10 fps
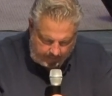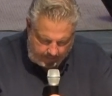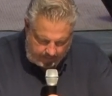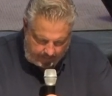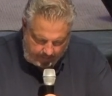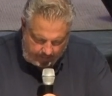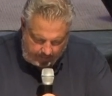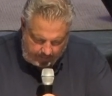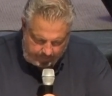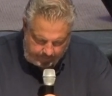
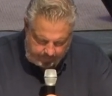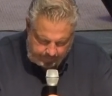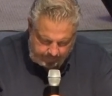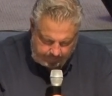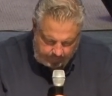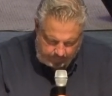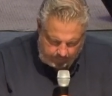(no one is talking)